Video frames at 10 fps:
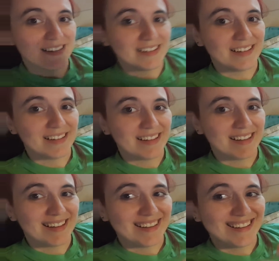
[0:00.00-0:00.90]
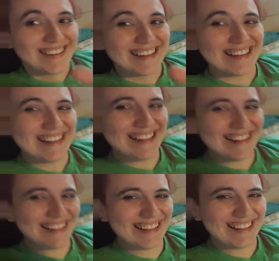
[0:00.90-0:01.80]
Yay!
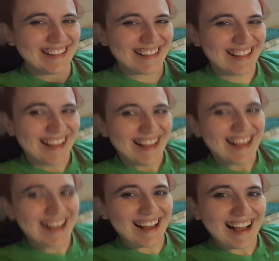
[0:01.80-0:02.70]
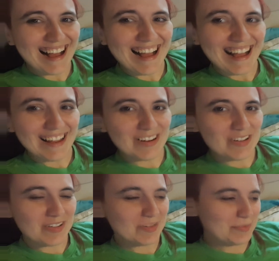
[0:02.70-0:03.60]
Hi, Hi. Are
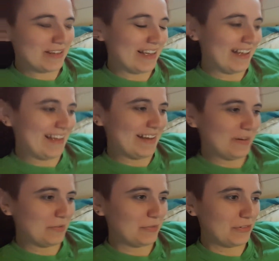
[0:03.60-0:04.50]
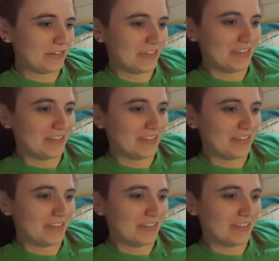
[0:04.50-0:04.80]
you gonna behave?